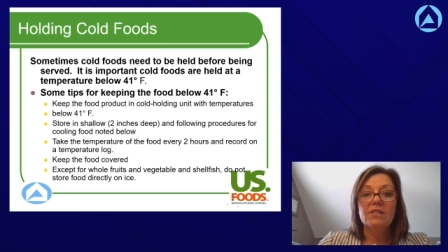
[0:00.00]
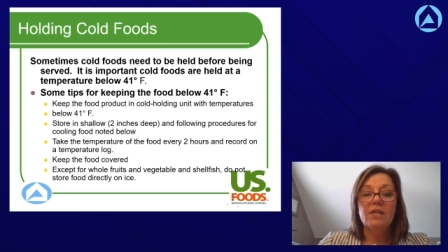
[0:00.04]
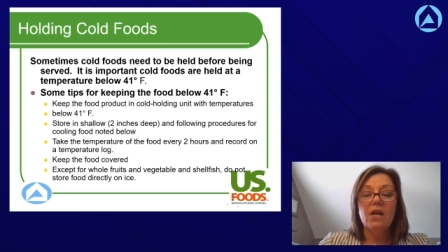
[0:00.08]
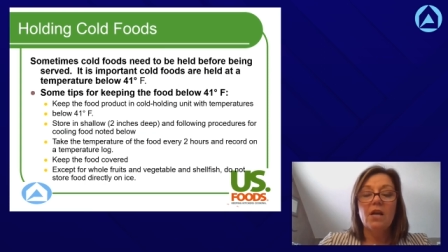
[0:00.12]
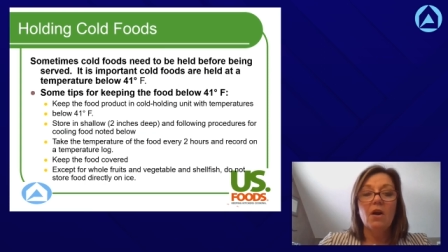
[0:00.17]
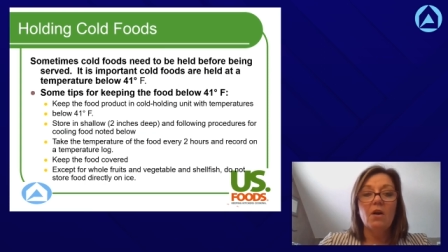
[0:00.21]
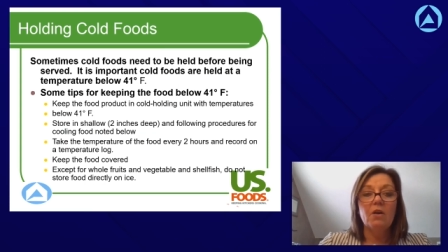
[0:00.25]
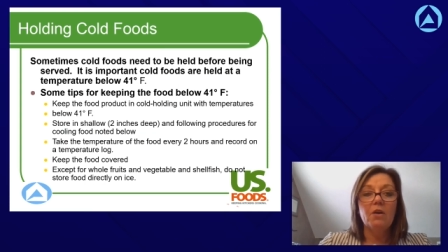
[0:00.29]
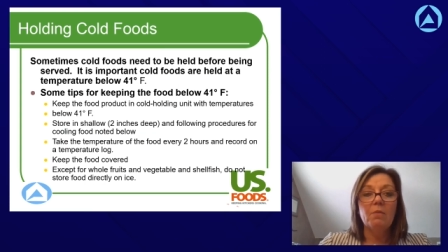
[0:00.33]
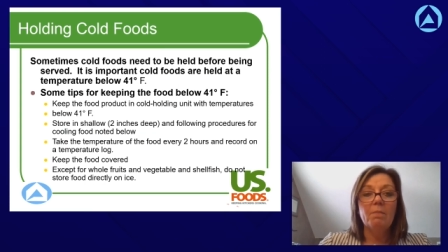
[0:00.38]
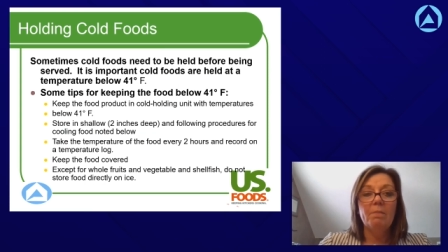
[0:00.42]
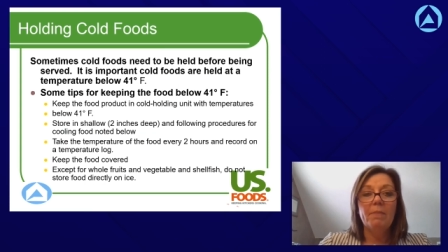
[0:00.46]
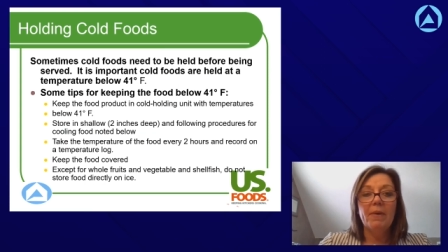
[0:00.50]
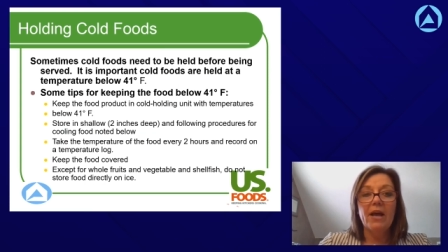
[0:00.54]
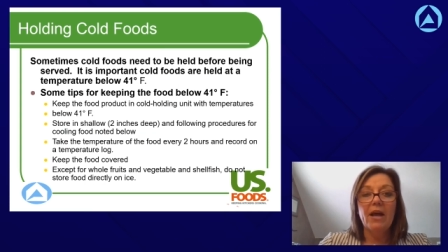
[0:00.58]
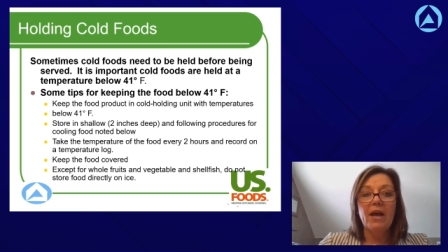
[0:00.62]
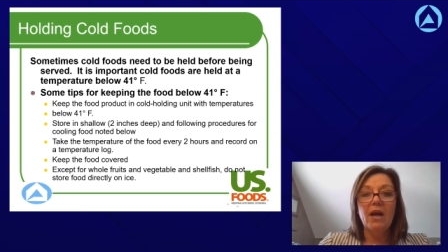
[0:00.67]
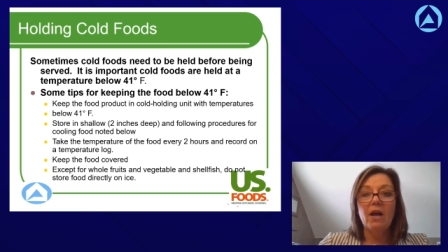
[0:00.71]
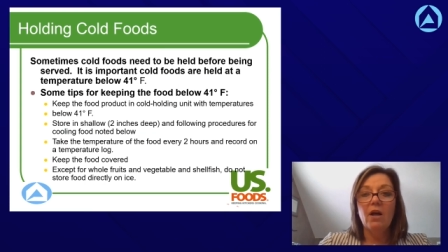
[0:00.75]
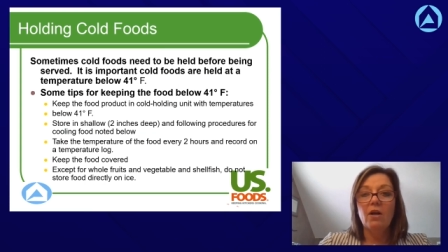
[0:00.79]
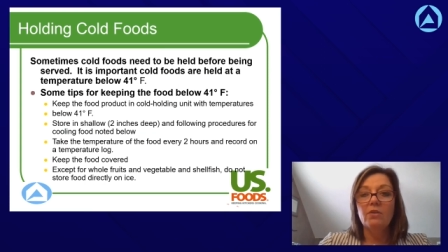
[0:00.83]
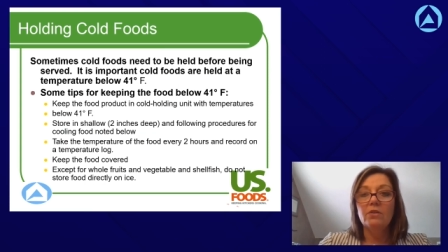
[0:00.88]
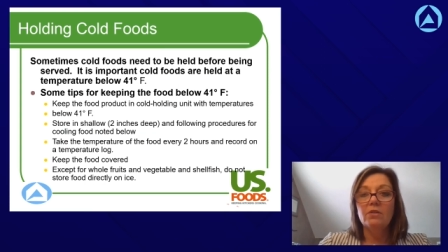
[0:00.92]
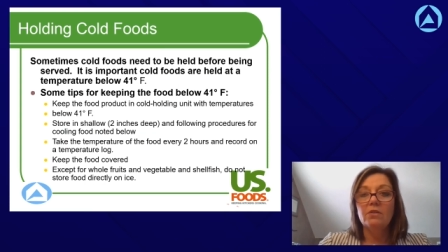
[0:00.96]
talk
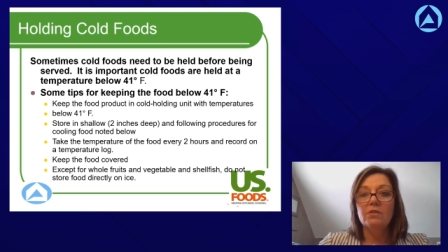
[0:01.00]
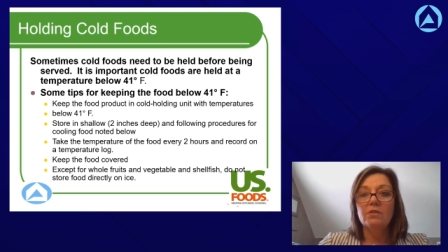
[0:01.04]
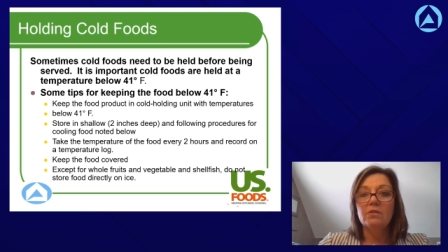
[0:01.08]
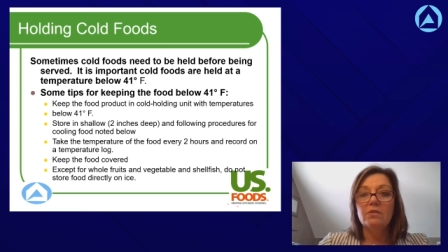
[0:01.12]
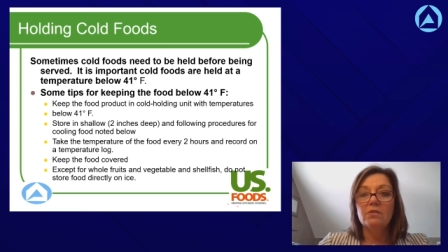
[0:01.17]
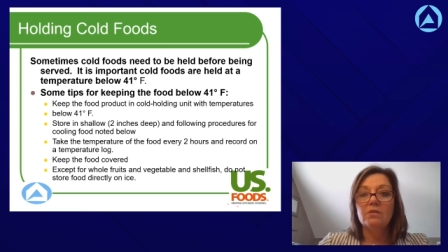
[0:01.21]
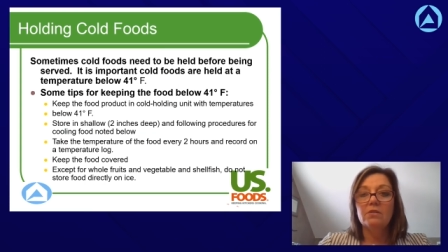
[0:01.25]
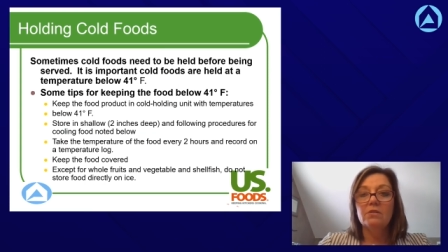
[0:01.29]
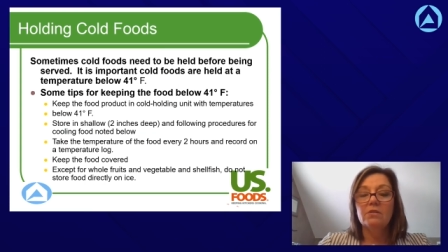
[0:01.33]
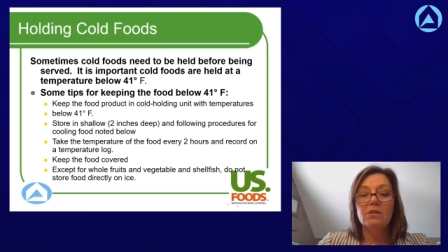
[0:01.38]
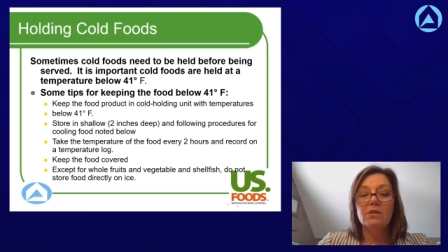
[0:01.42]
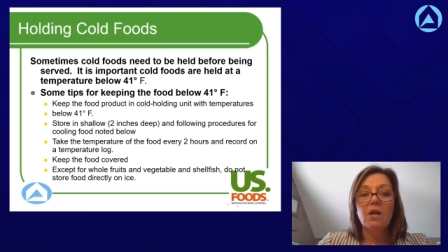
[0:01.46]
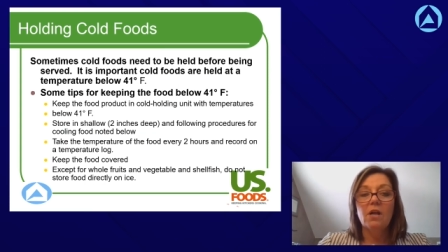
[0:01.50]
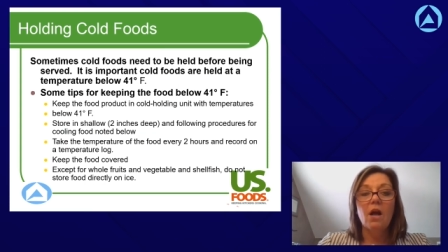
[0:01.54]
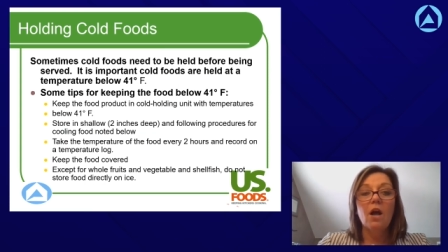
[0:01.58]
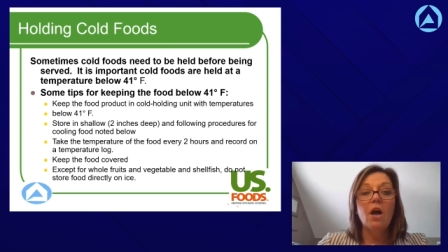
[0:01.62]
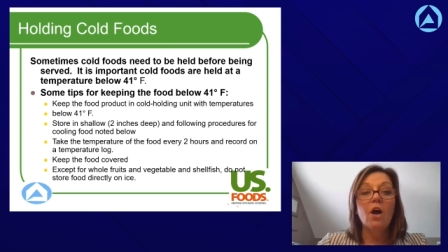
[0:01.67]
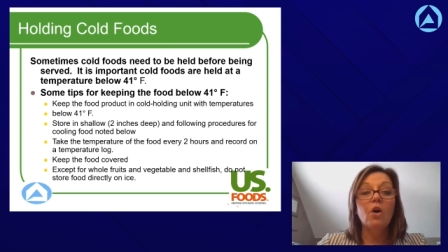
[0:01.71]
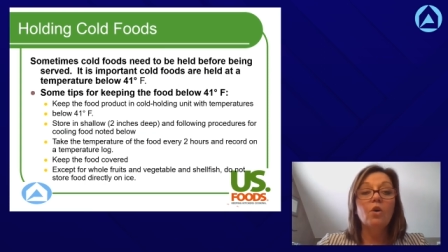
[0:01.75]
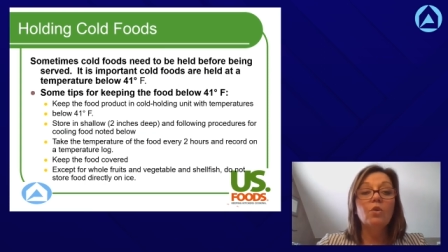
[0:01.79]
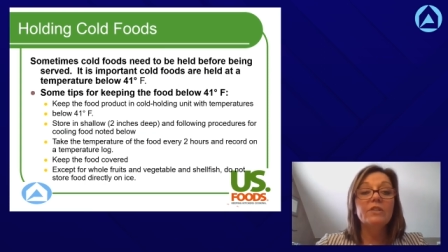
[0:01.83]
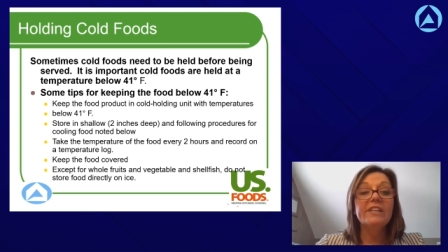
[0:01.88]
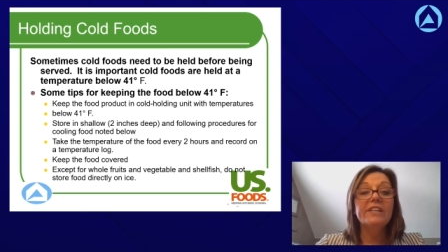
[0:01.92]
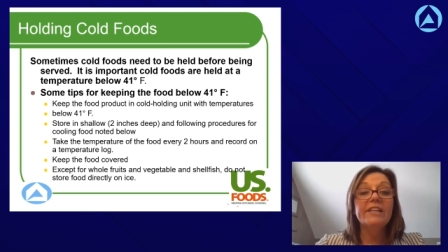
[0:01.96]
about
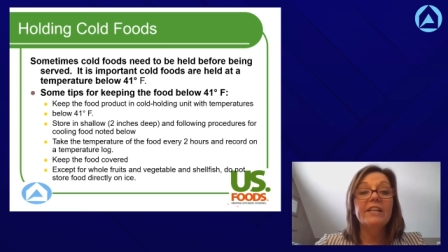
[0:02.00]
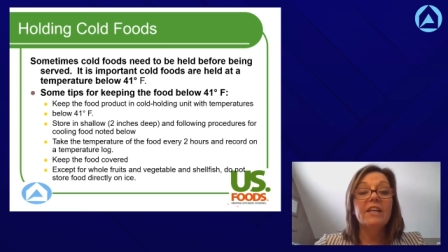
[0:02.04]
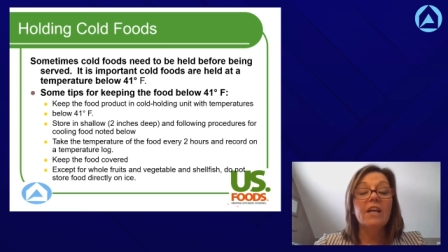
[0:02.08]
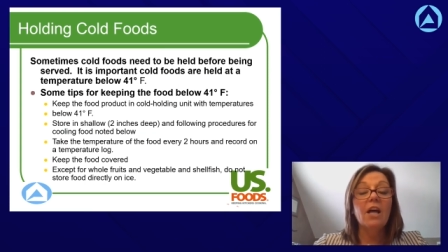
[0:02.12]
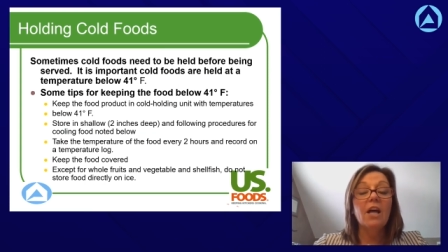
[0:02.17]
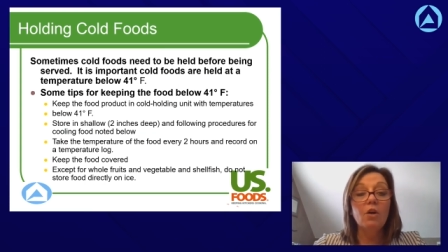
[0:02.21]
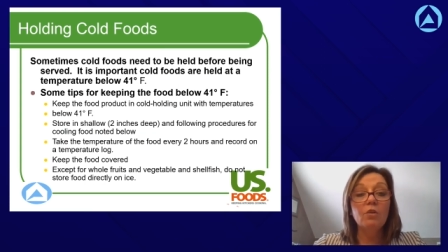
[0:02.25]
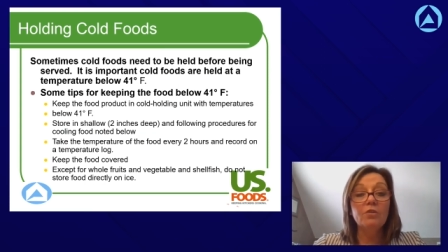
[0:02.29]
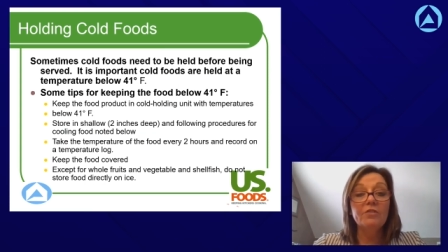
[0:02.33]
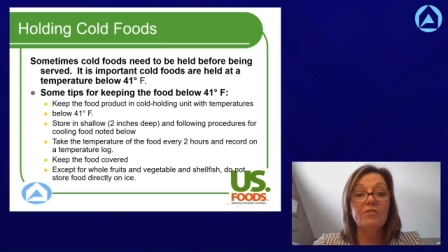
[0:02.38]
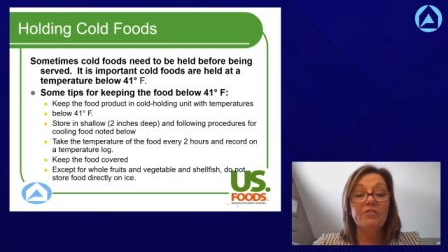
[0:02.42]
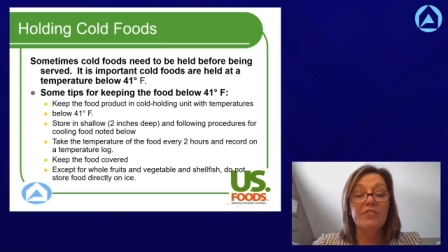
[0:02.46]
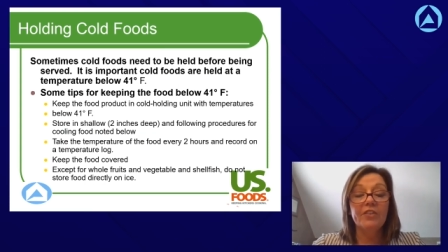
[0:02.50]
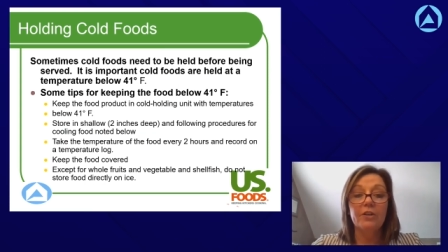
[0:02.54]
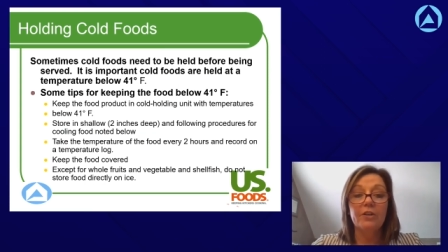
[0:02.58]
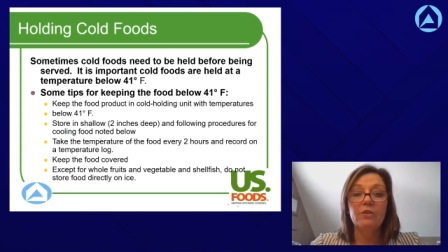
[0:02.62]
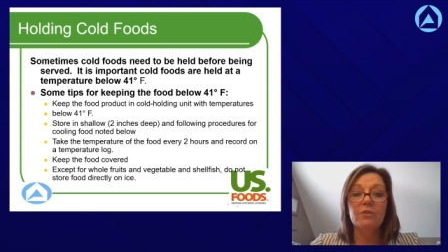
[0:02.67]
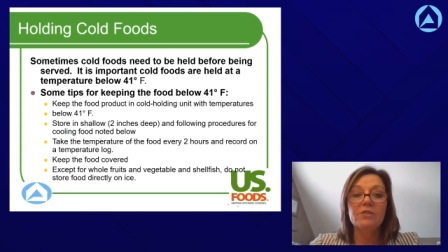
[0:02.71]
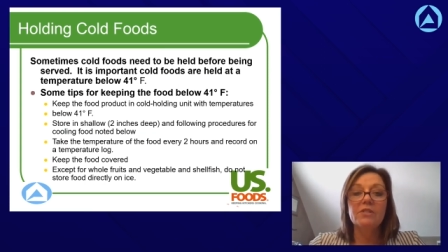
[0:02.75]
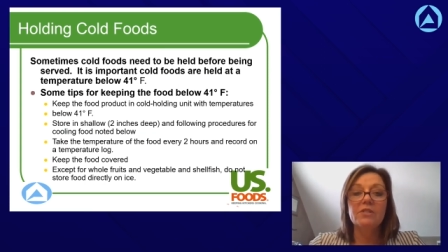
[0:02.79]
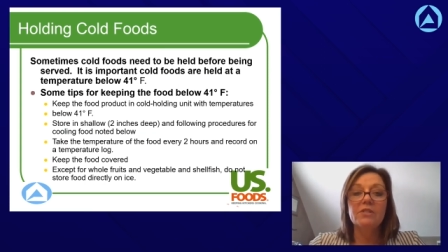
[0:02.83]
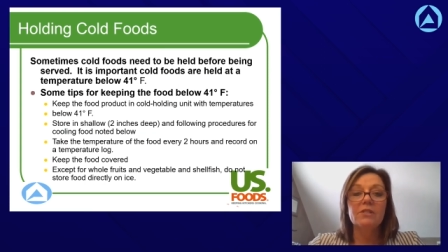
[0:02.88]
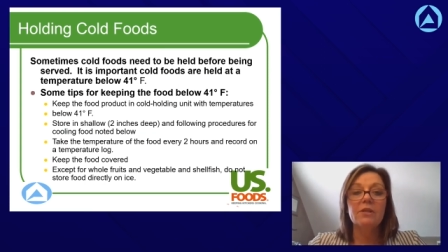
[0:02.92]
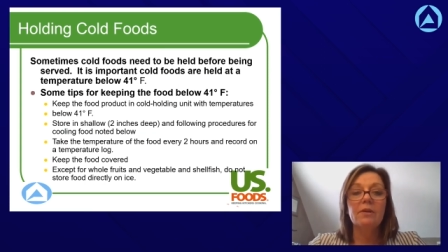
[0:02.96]
holding cold
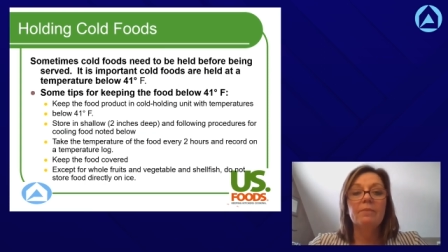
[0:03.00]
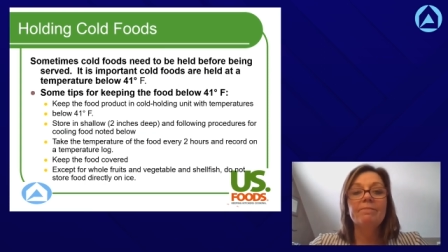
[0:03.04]
foods.